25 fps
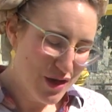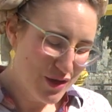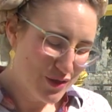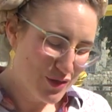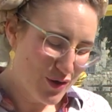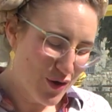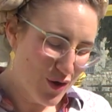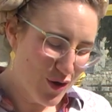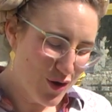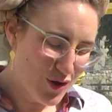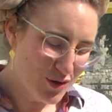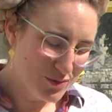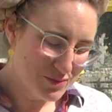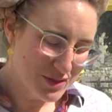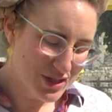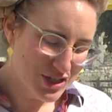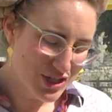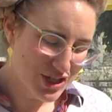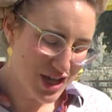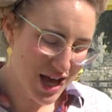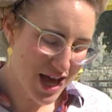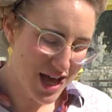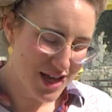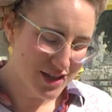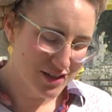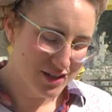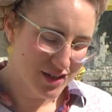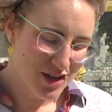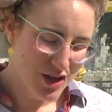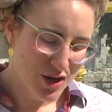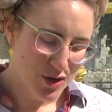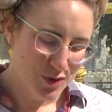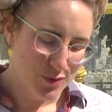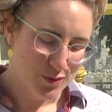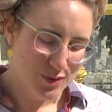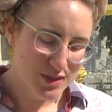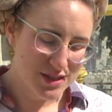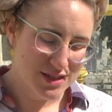The whole Mishkan
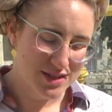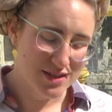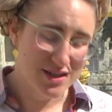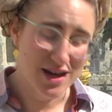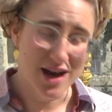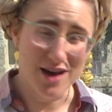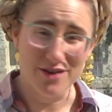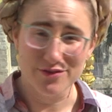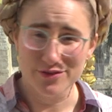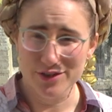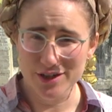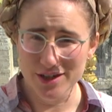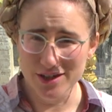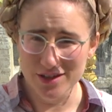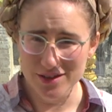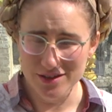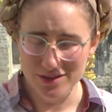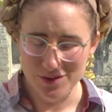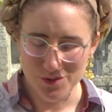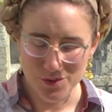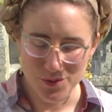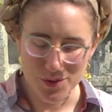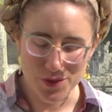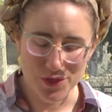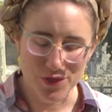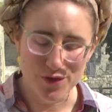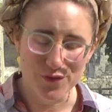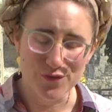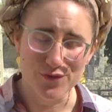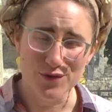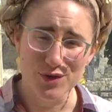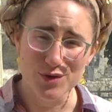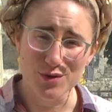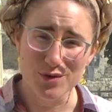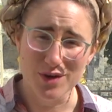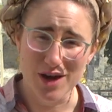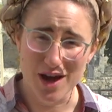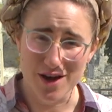was covered with a
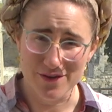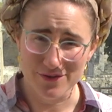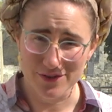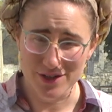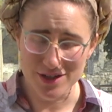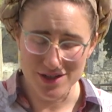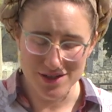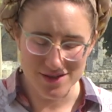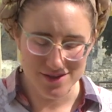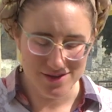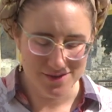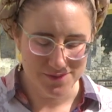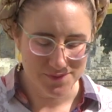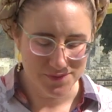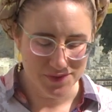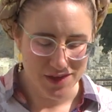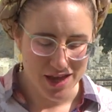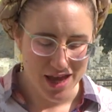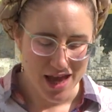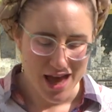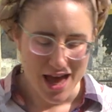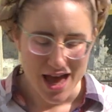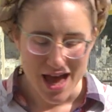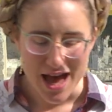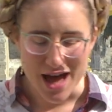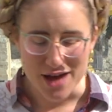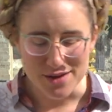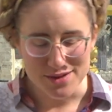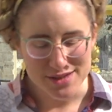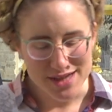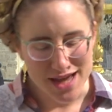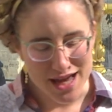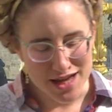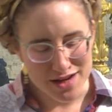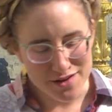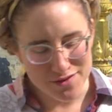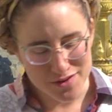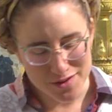few covers.
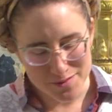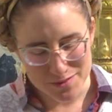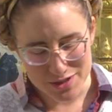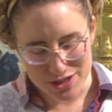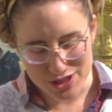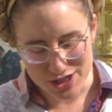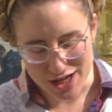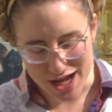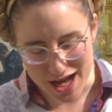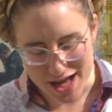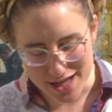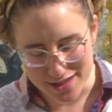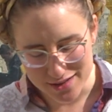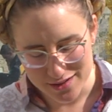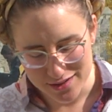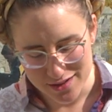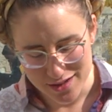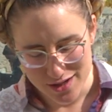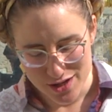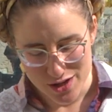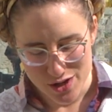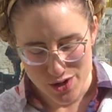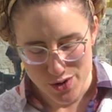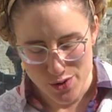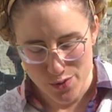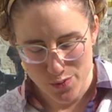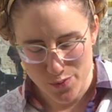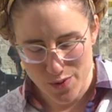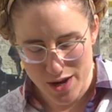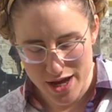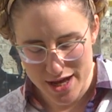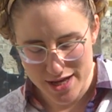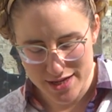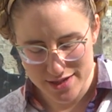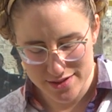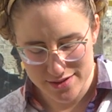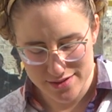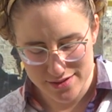Outside of the Mishkan
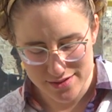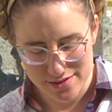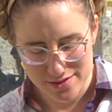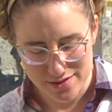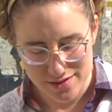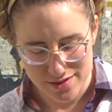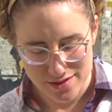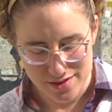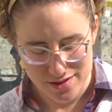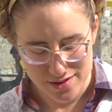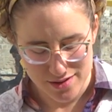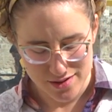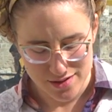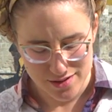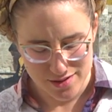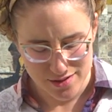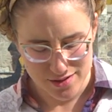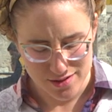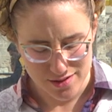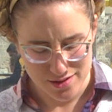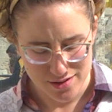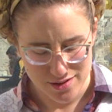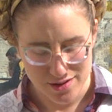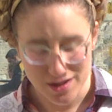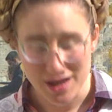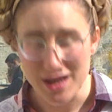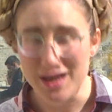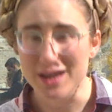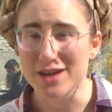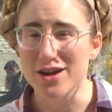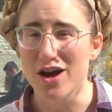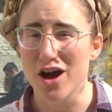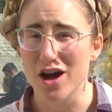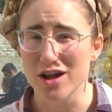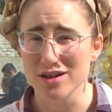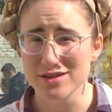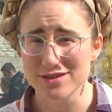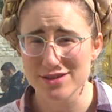was an
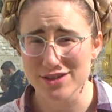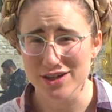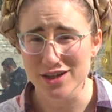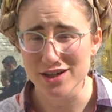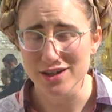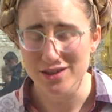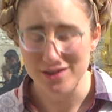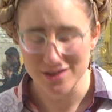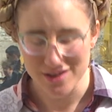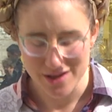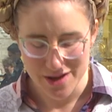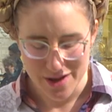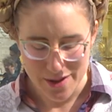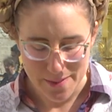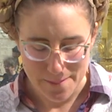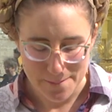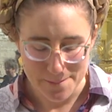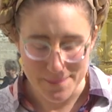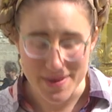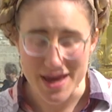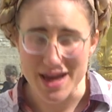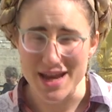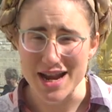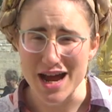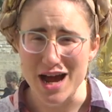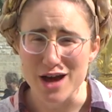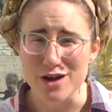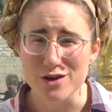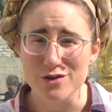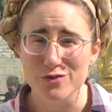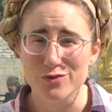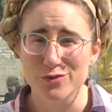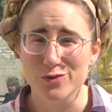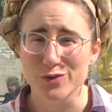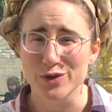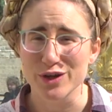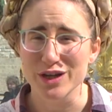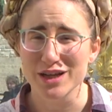altar made out
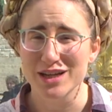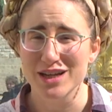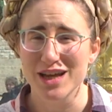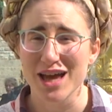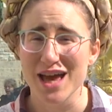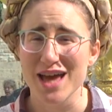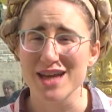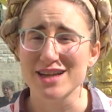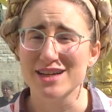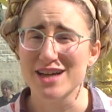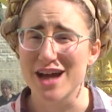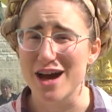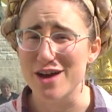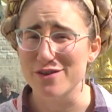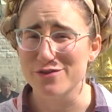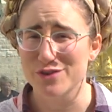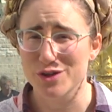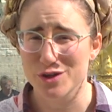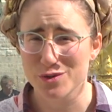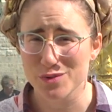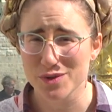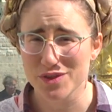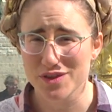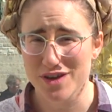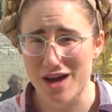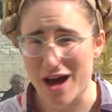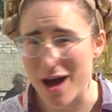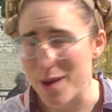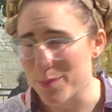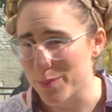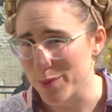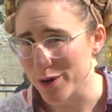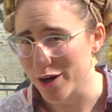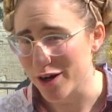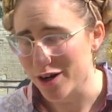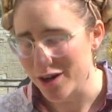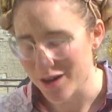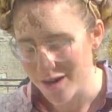of wood and covered with
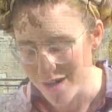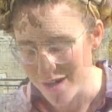copper.